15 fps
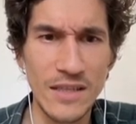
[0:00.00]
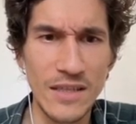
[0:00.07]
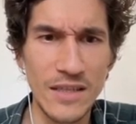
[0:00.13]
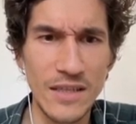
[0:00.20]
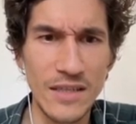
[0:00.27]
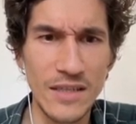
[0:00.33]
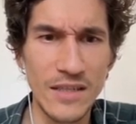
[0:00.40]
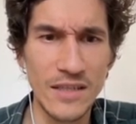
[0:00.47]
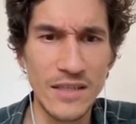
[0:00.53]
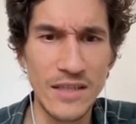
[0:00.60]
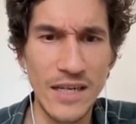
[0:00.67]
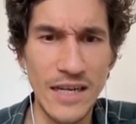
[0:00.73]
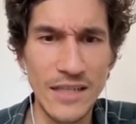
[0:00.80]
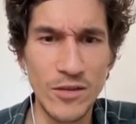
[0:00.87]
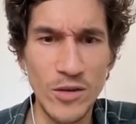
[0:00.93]

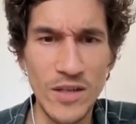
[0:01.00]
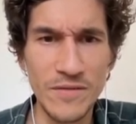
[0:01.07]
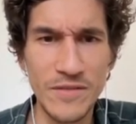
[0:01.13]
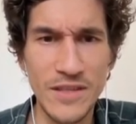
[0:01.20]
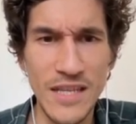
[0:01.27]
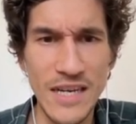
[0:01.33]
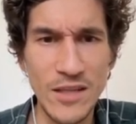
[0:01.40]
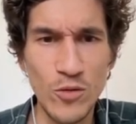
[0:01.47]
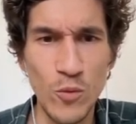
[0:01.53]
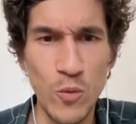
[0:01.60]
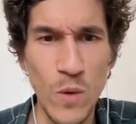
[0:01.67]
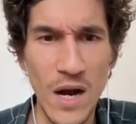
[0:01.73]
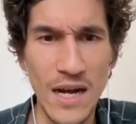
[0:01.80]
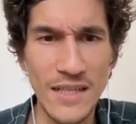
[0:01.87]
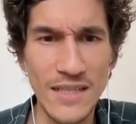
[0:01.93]
I don't have 3 to
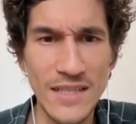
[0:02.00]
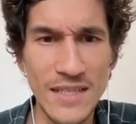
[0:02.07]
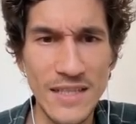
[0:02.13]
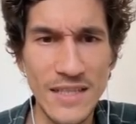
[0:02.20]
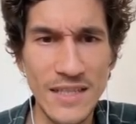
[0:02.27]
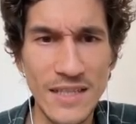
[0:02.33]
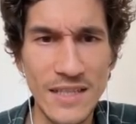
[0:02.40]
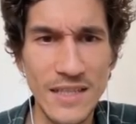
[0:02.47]
1s,